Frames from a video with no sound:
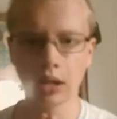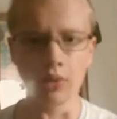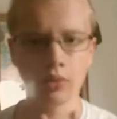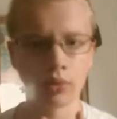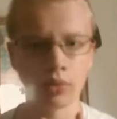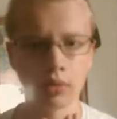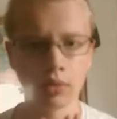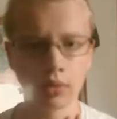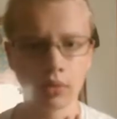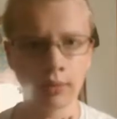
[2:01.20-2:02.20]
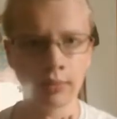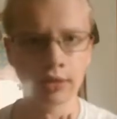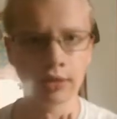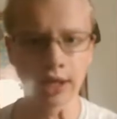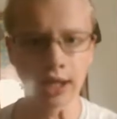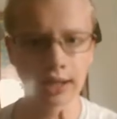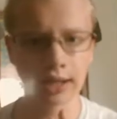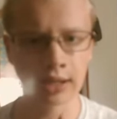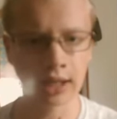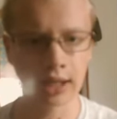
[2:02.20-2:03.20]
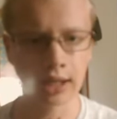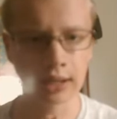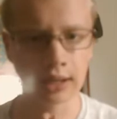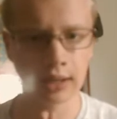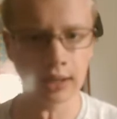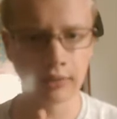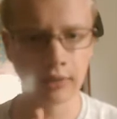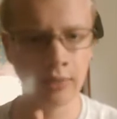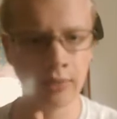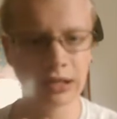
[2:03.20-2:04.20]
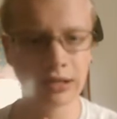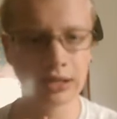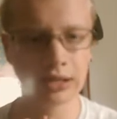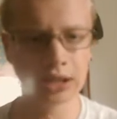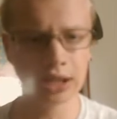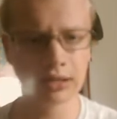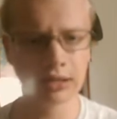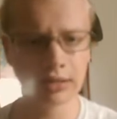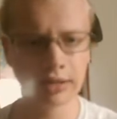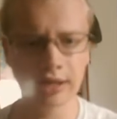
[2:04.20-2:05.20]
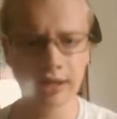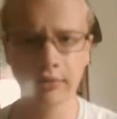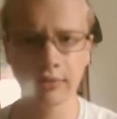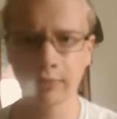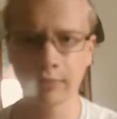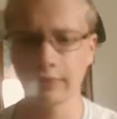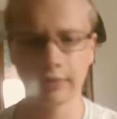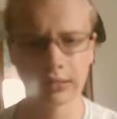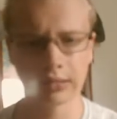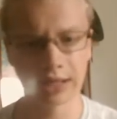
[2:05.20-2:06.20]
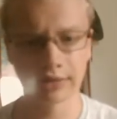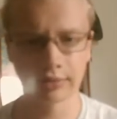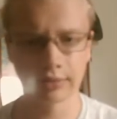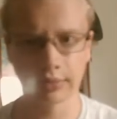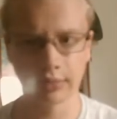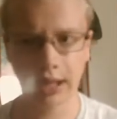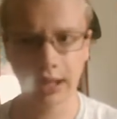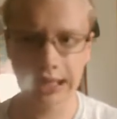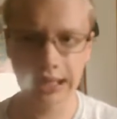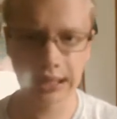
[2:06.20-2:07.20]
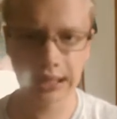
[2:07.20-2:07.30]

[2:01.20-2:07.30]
No, Grandma's not dying. Grandma is just sick on top of her cancer, right?